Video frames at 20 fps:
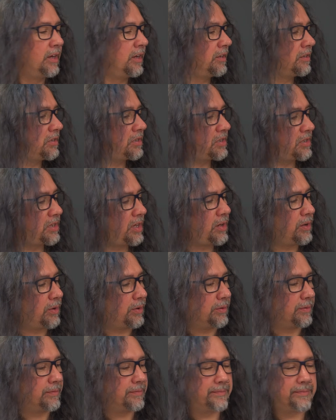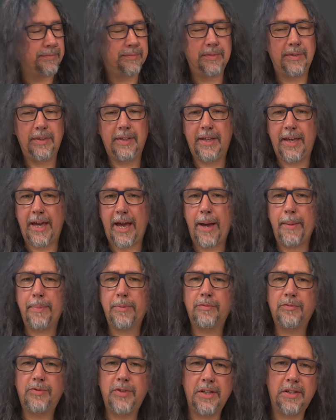So the cab
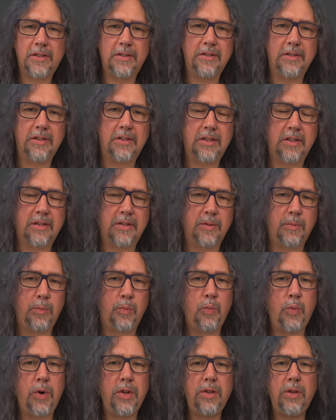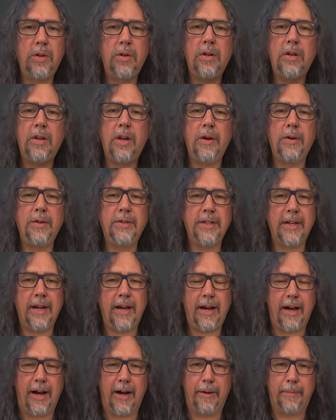resonance system, when you load it
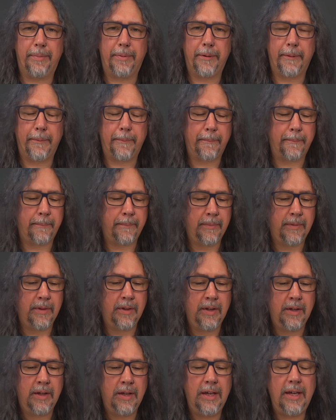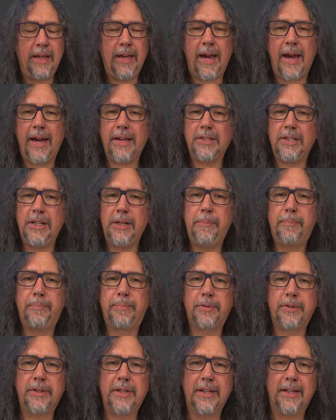up, it actually
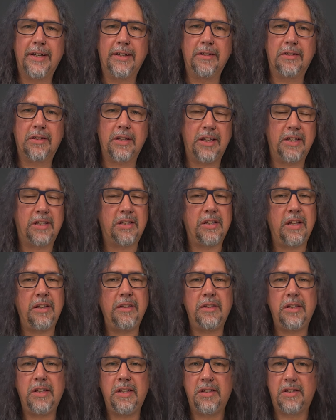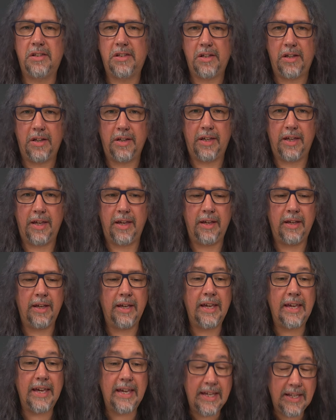brings a sensing circuit
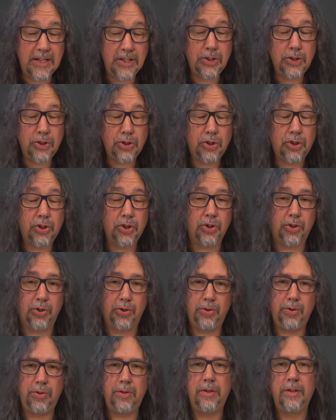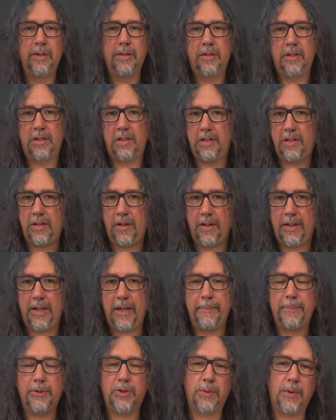into the
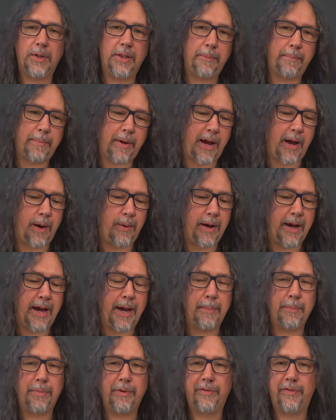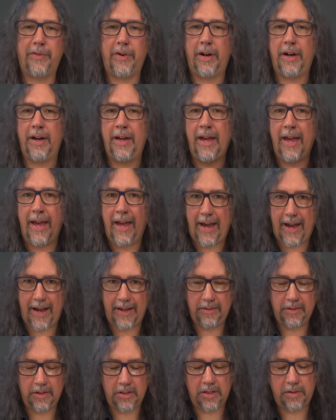circuit between the power amplifier
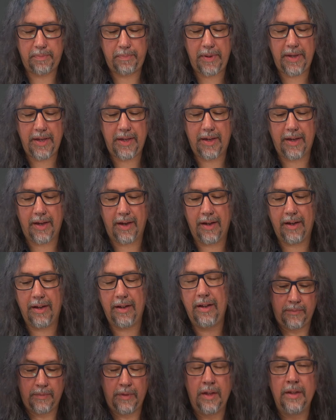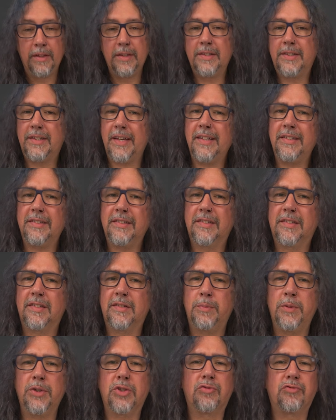and the speaker. The tests
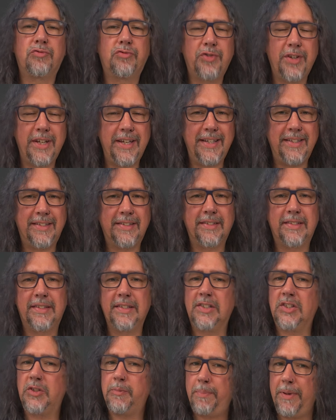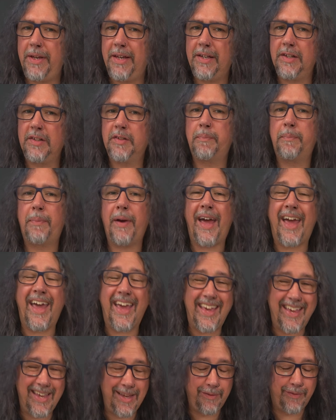which reads the speaker's
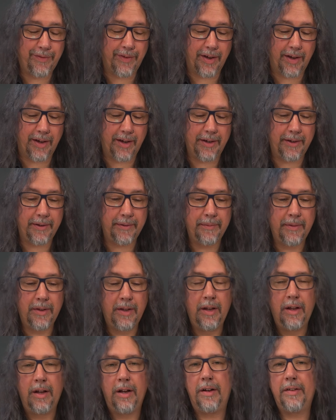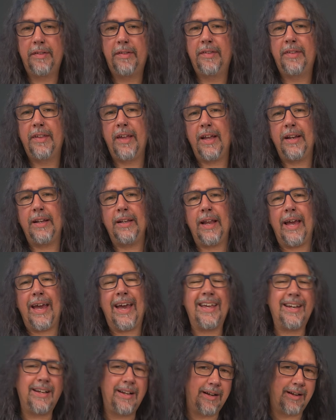behavior are then
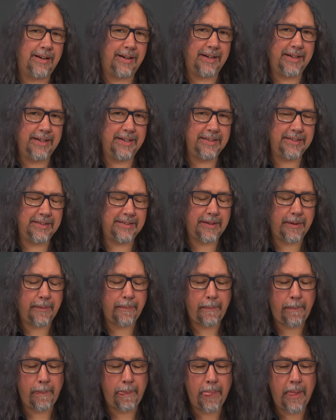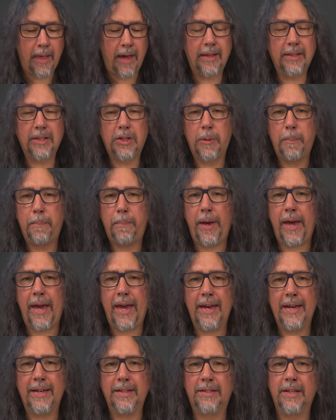analyzed and
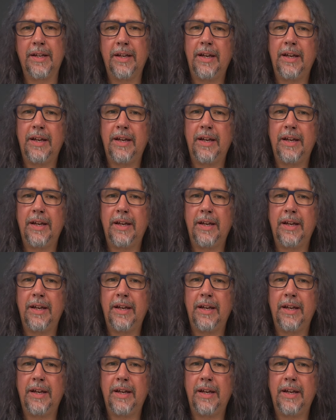compared